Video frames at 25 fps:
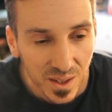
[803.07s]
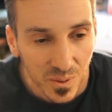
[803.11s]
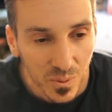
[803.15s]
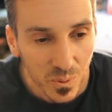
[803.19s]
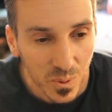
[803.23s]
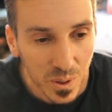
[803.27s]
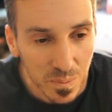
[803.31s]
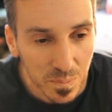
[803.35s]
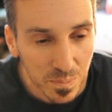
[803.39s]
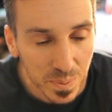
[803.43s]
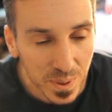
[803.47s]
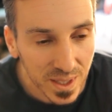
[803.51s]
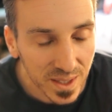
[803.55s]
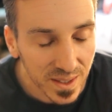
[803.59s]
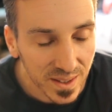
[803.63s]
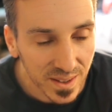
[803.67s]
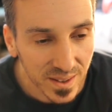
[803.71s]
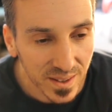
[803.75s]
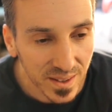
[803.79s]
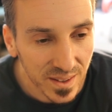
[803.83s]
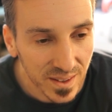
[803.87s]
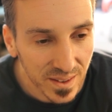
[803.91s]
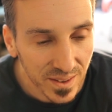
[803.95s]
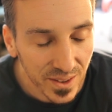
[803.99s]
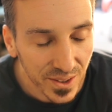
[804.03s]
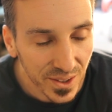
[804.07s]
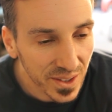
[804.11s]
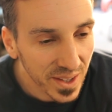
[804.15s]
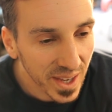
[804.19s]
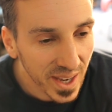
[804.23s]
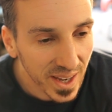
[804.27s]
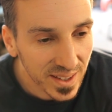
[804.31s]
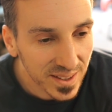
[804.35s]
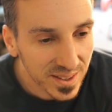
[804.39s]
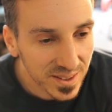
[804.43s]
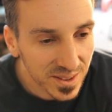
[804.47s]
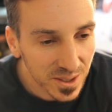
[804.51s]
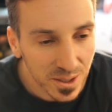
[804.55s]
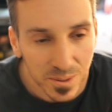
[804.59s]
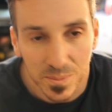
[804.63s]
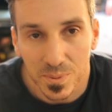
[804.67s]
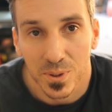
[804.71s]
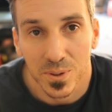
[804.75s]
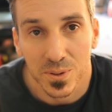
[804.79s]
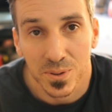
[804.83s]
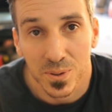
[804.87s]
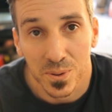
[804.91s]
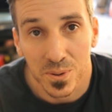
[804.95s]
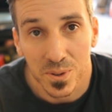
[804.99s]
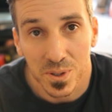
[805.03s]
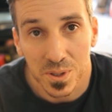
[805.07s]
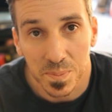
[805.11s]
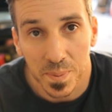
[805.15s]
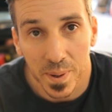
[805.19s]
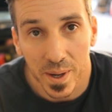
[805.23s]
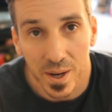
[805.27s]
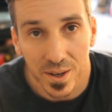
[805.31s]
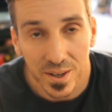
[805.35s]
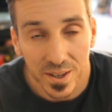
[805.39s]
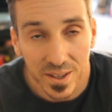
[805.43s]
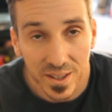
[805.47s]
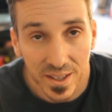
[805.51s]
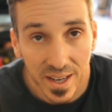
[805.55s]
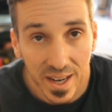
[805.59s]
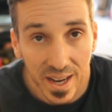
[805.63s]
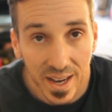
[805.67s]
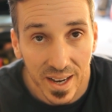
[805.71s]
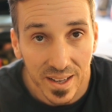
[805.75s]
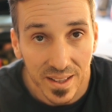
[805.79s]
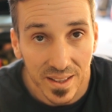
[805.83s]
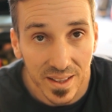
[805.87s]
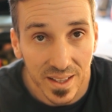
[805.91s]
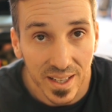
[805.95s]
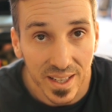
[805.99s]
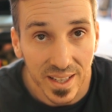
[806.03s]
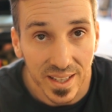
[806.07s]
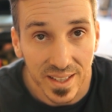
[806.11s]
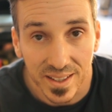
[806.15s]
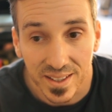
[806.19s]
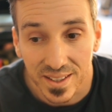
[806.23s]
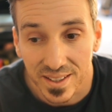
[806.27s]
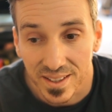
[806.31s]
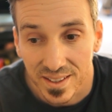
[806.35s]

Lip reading: we beat the last turbo's horsepower at like,